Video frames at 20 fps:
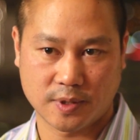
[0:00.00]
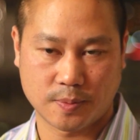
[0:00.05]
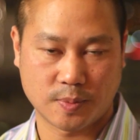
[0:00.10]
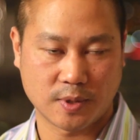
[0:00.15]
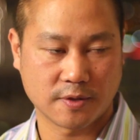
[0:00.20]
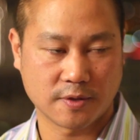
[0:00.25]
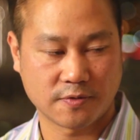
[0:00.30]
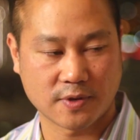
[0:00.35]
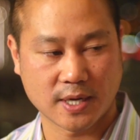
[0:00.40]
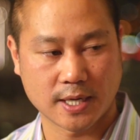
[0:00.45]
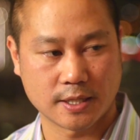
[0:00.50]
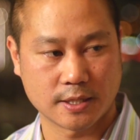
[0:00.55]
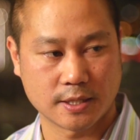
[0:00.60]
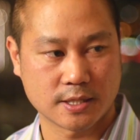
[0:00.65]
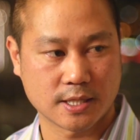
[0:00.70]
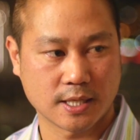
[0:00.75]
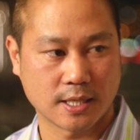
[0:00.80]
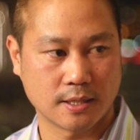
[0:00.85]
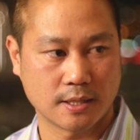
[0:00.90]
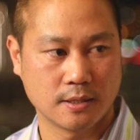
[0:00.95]
VP of
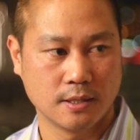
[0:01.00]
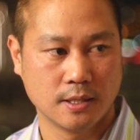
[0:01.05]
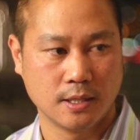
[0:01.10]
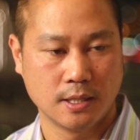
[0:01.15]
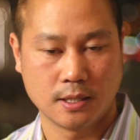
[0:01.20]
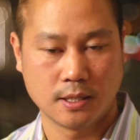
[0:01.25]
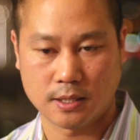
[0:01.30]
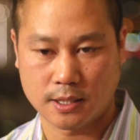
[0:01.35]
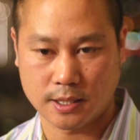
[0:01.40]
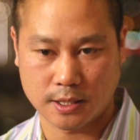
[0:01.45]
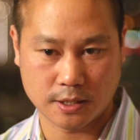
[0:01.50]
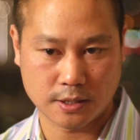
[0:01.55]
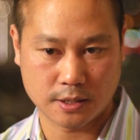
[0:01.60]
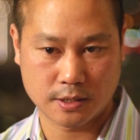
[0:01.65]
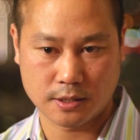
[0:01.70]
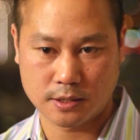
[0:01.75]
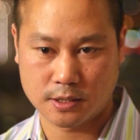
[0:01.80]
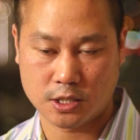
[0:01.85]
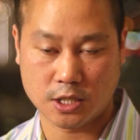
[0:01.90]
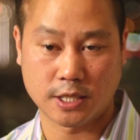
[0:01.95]
Finance at
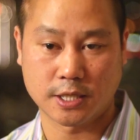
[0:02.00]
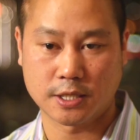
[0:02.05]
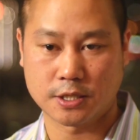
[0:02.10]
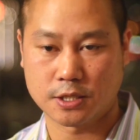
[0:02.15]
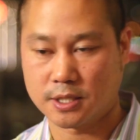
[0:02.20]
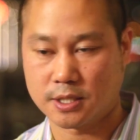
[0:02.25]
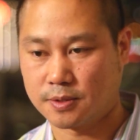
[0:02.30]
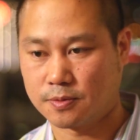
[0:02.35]
LinkExchange,